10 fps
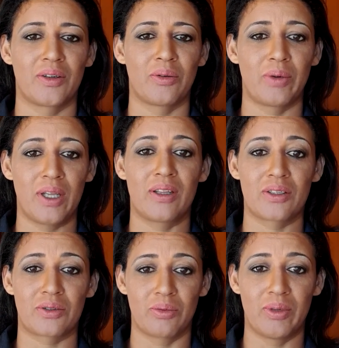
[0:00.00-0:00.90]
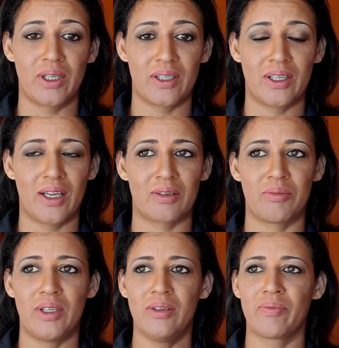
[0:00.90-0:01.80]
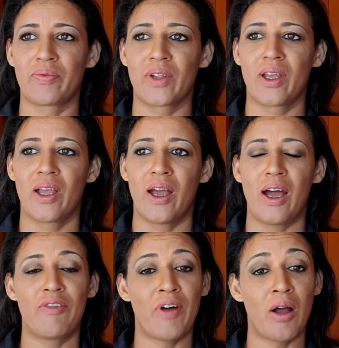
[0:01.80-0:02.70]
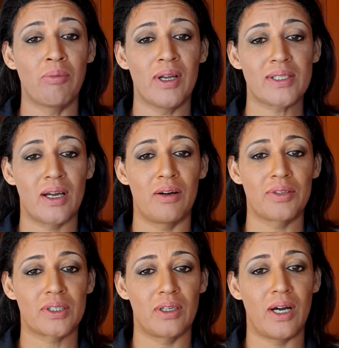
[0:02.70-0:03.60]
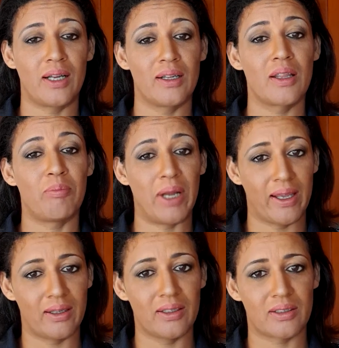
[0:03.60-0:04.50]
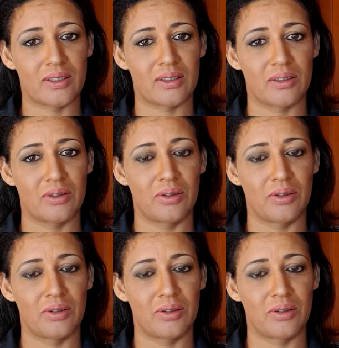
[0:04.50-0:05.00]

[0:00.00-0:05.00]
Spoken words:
where this woman attacked me, I found myself still under the blankets